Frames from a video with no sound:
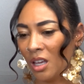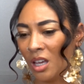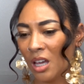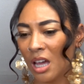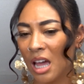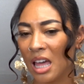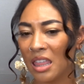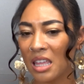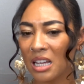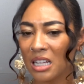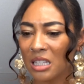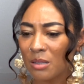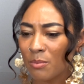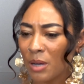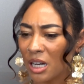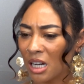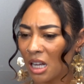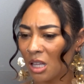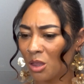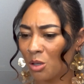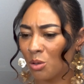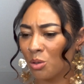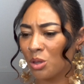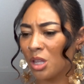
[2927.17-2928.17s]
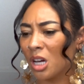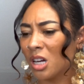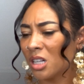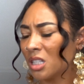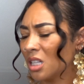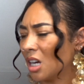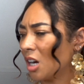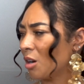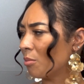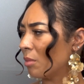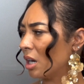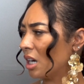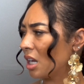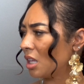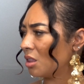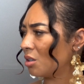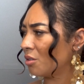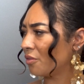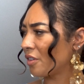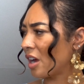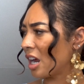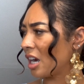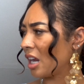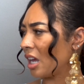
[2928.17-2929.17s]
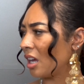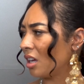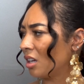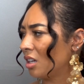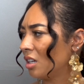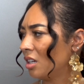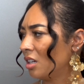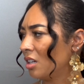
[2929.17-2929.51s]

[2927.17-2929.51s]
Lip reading: I think it's Monday through Thursday or Monday through Friday.